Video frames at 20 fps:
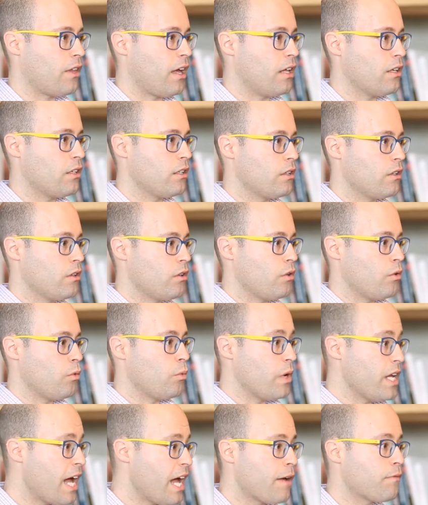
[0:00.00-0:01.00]
that
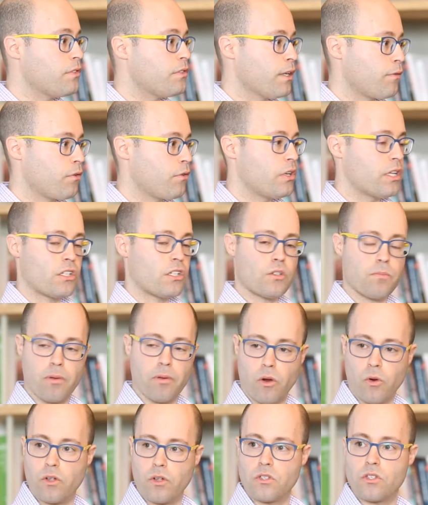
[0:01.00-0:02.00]
we have different
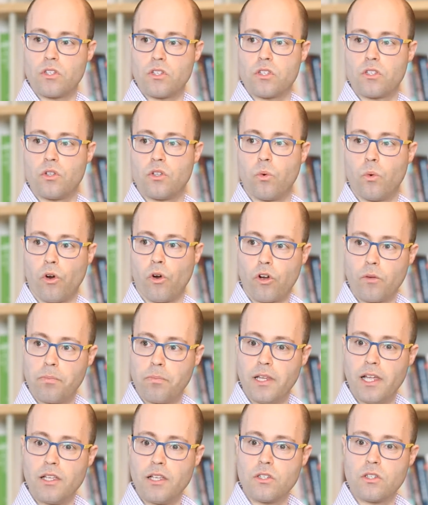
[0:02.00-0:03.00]
experiences in the
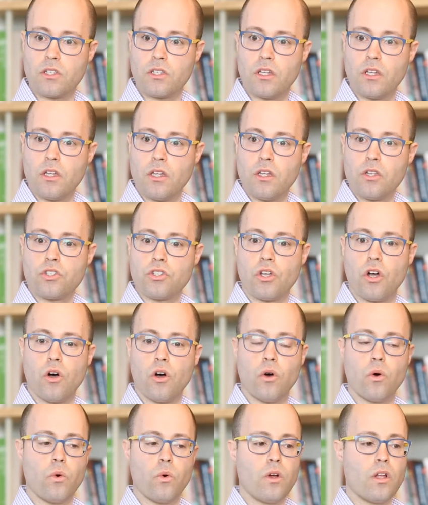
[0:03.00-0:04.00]
workplace.
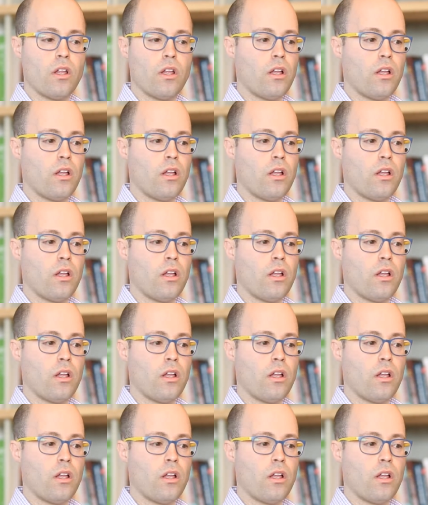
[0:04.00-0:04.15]
So,